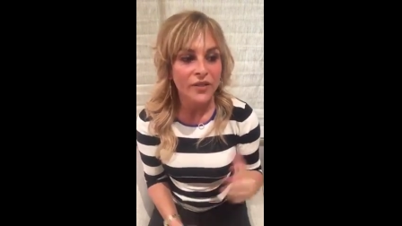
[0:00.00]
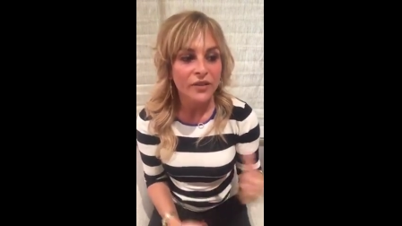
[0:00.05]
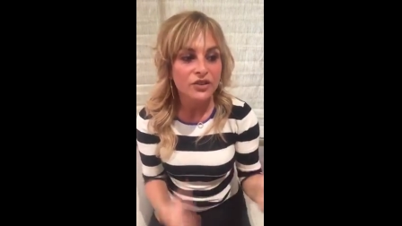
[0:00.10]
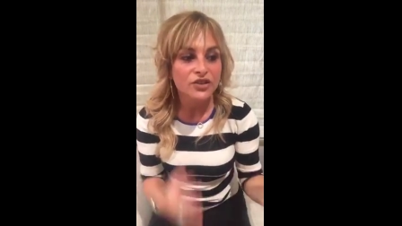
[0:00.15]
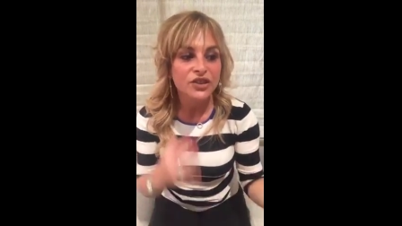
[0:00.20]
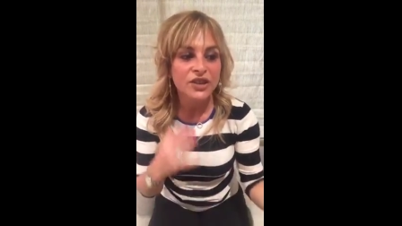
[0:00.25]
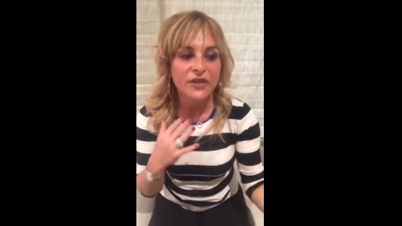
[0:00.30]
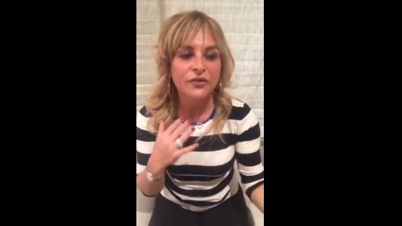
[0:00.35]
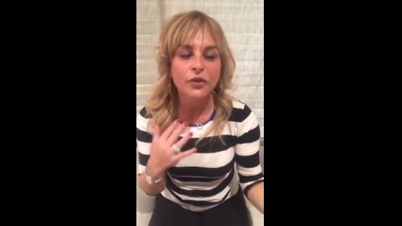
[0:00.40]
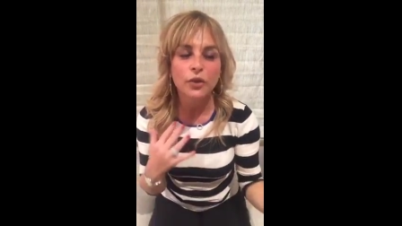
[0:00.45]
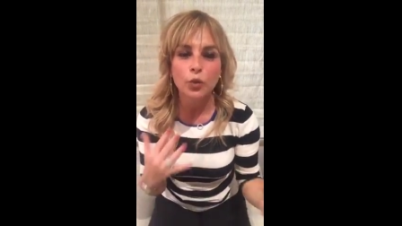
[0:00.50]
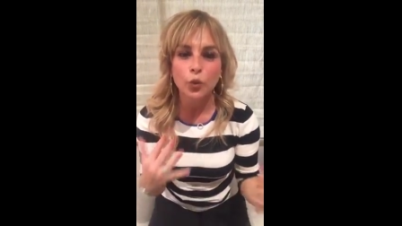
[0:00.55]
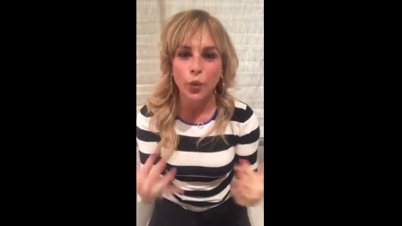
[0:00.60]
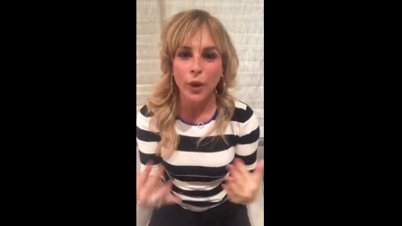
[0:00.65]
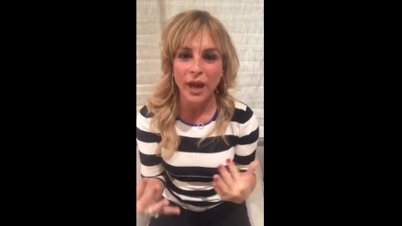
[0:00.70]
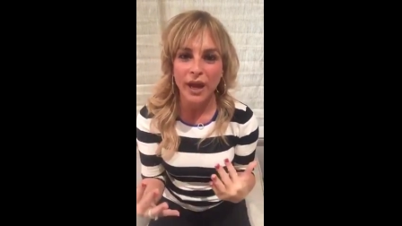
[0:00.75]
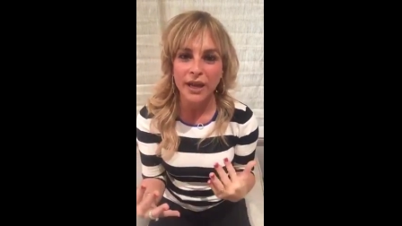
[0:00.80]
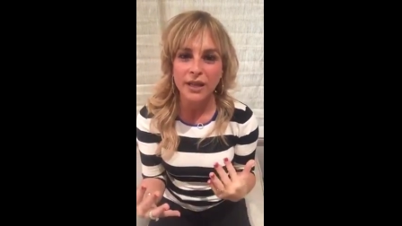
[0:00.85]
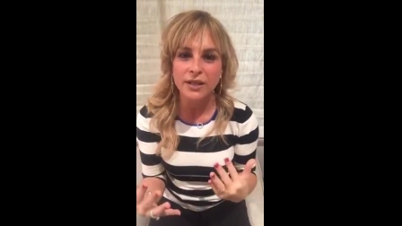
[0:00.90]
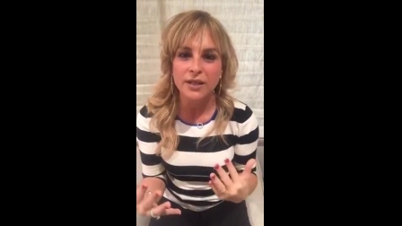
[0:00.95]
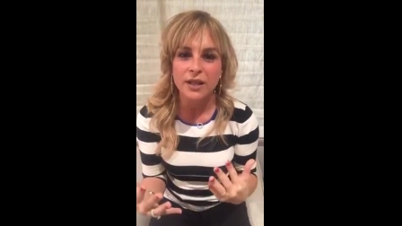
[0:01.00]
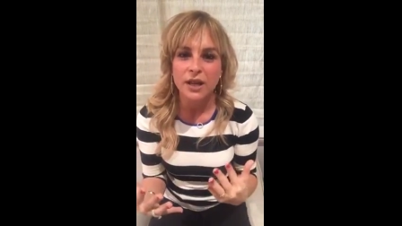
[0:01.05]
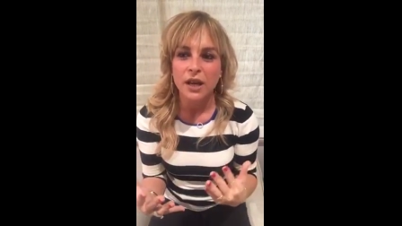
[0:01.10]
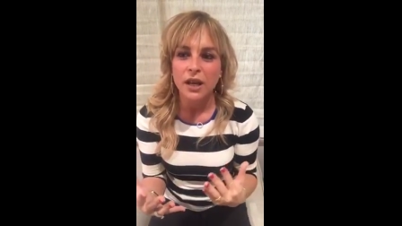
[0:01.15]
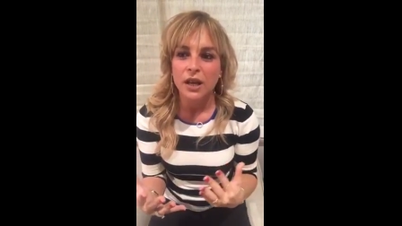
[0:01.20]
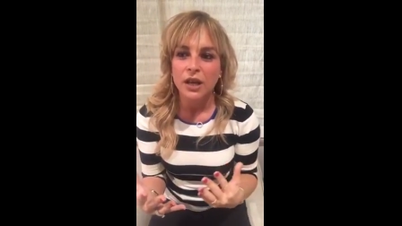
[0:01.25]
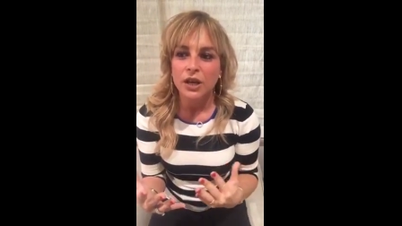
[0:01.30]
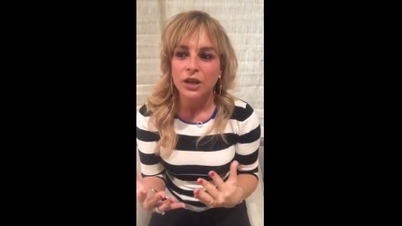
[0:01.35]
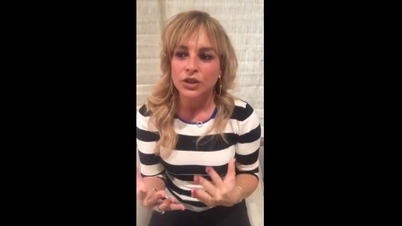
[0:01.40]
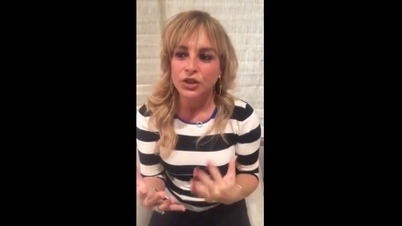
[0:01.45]
And there's different ways
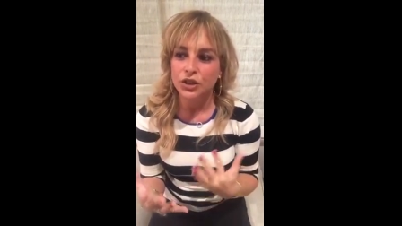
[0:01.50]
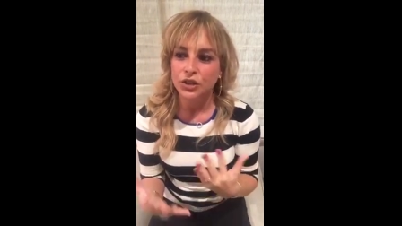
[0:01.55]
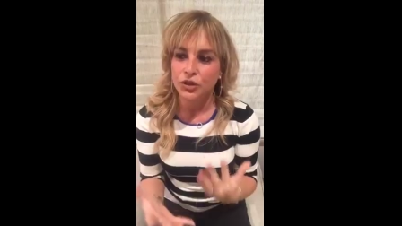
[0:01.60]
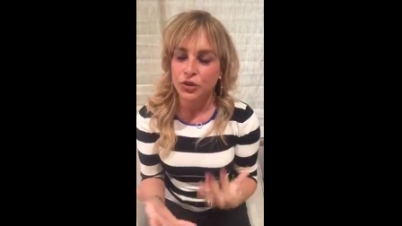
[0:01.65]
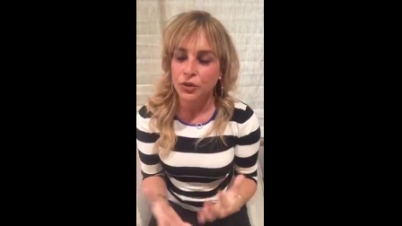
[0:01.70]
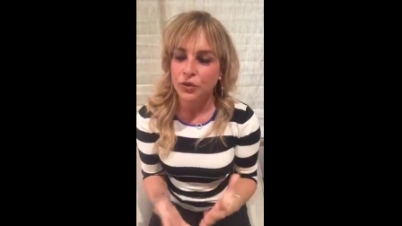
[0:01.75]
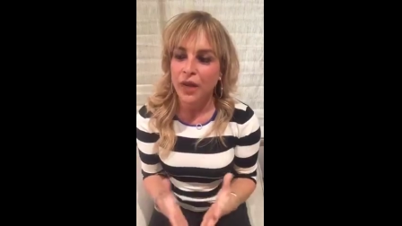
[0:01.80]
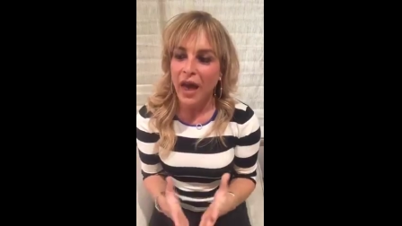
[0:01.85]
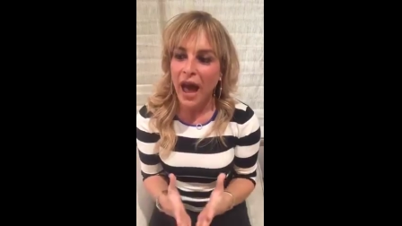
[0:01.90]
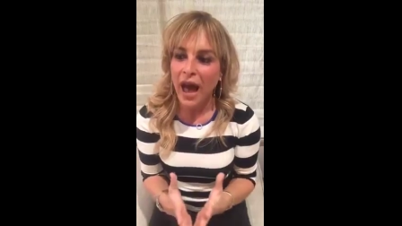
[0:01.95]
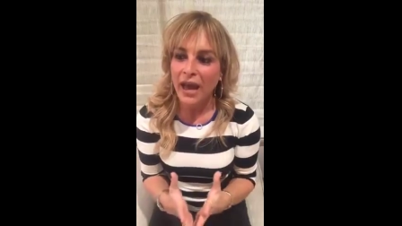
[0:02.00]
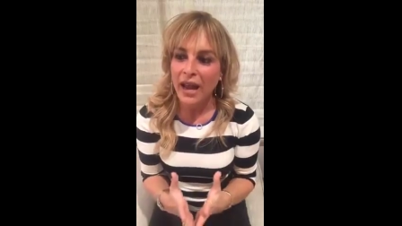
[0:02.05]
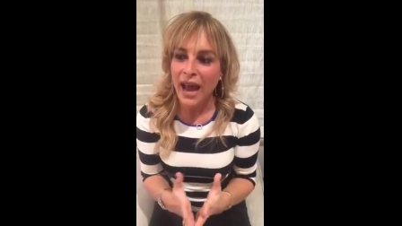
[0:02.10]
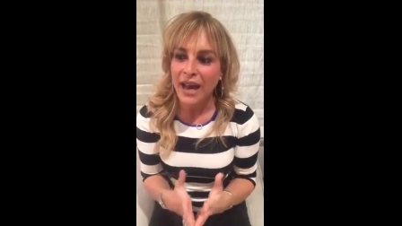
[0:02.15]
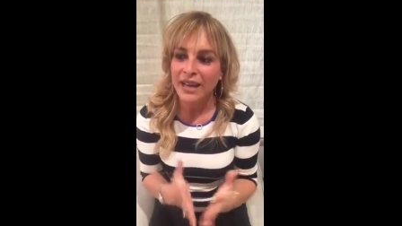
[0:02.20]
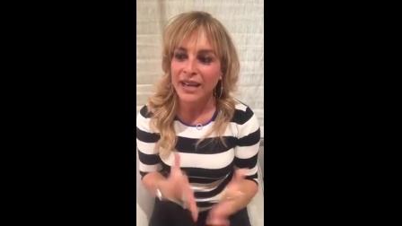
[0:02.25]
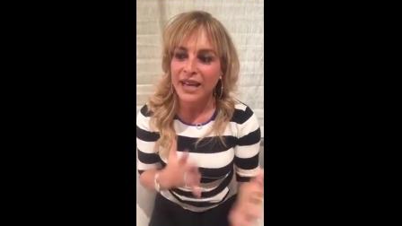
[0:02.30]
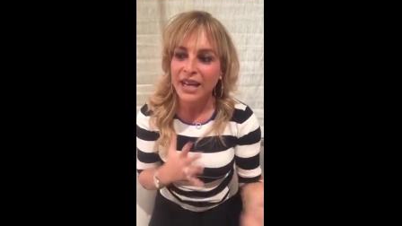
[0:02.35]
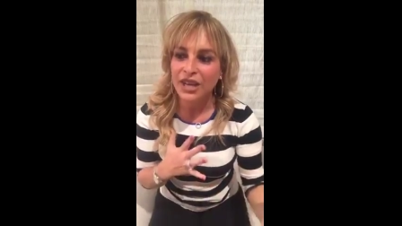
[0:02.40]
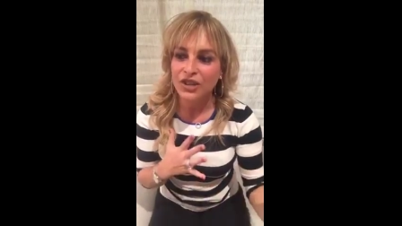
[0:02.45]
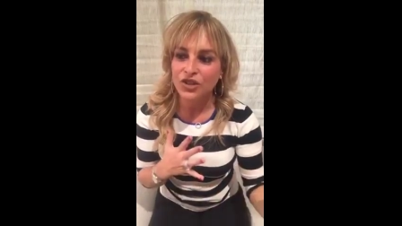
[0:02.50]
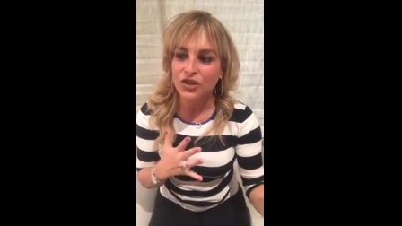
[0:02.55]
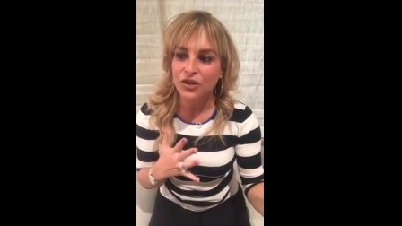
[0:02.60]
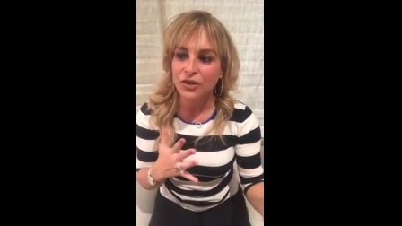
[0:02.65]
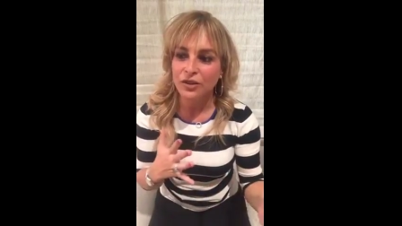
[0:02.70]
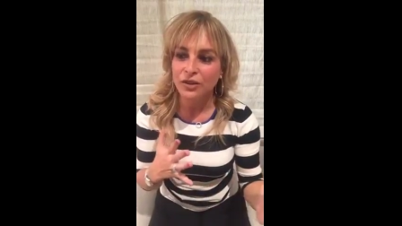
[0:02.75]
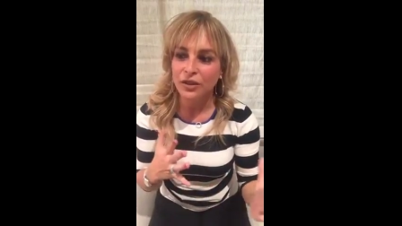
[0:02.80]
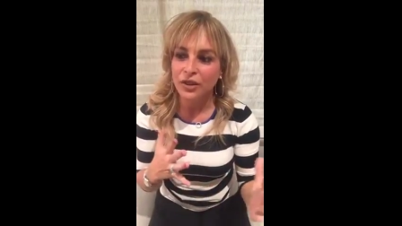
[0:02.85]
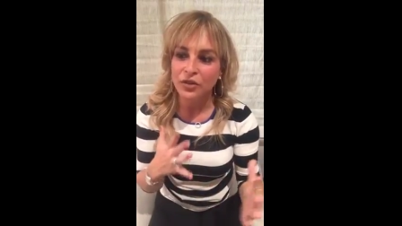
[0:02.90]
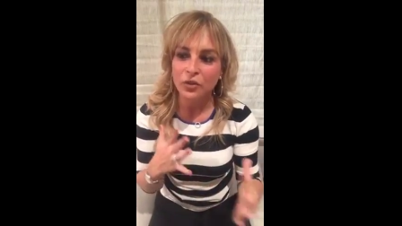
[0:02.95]
to do that, and each